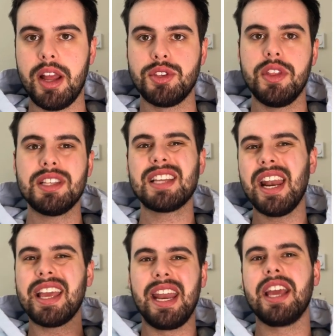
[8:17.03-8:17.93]
And so this is kind
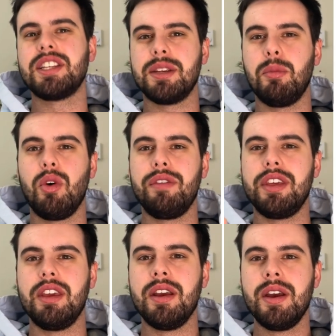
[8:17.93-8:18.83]
of getting into more of
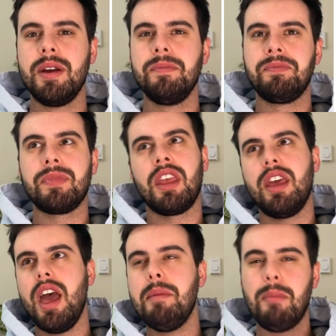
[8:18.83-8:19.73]
the
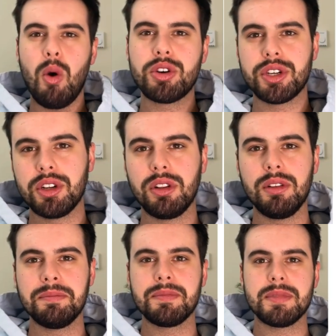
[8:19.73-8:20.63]
emotional
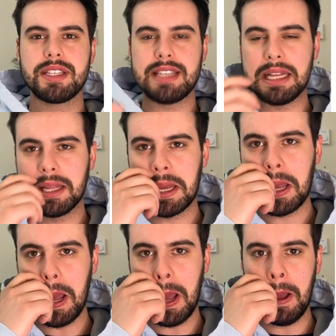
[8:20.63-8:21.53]
selling
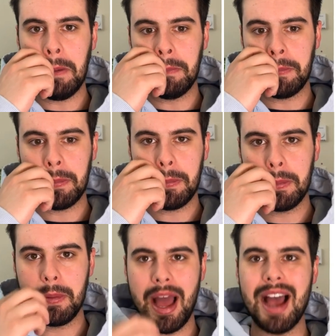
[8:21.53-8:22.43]
of
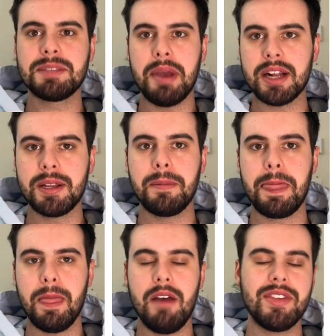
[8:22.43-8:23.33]
aspect
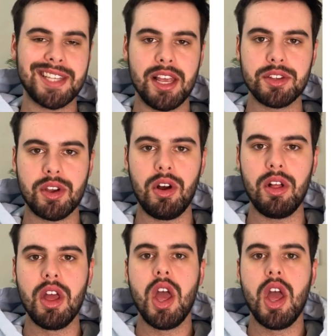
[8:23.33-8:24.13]
of the sales call,